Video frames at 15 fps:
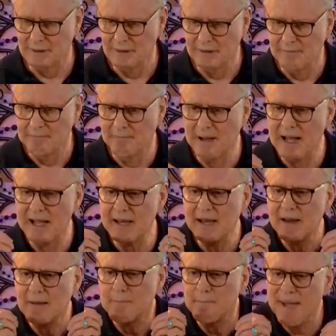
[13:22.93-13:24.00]
my
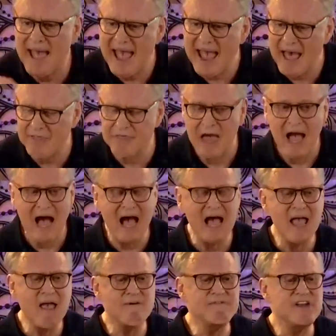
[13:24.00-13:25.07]
path. I
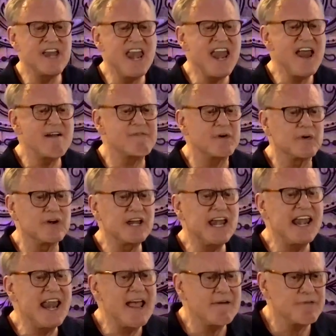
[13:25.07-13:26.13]
have
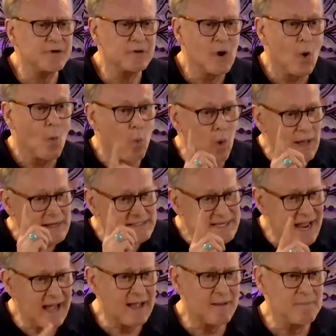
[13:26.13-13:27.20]
never, one
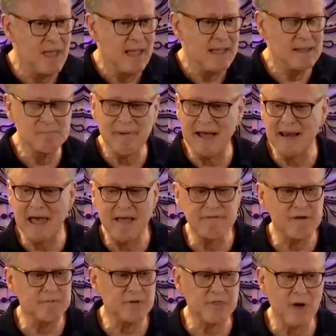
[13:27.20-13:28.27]
time in my life
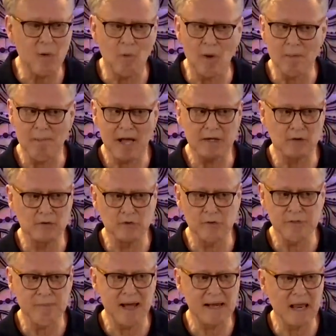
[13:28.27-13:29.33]
ever thought, what am I going to do with
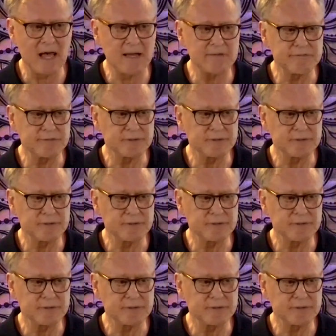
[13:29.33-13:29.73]
my life?